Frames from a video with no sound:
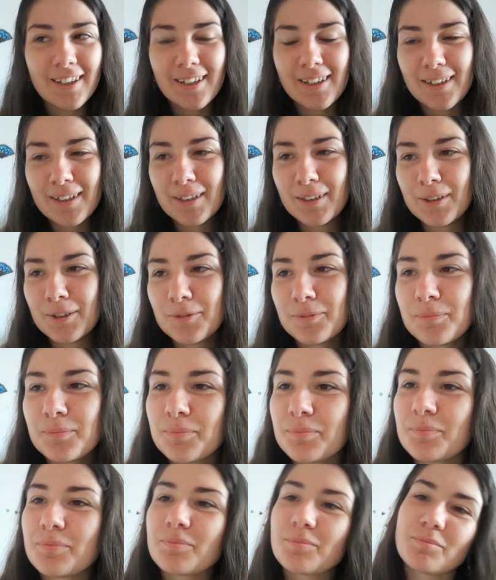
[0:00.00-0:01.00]

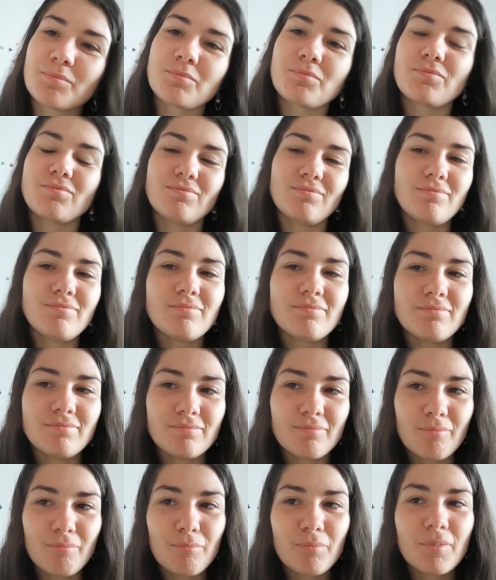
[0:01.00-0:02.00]

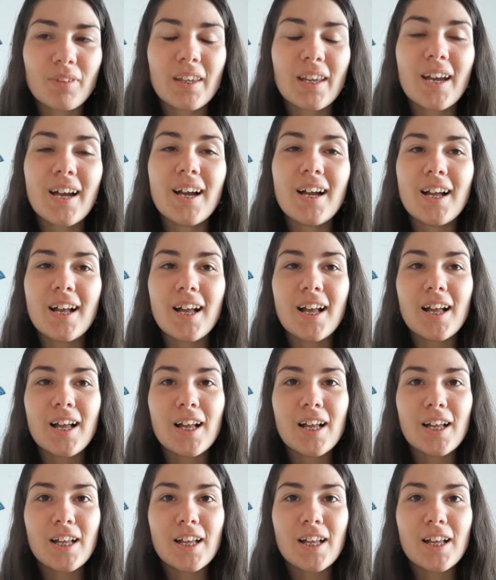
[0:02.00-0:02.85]
Nobody speaks.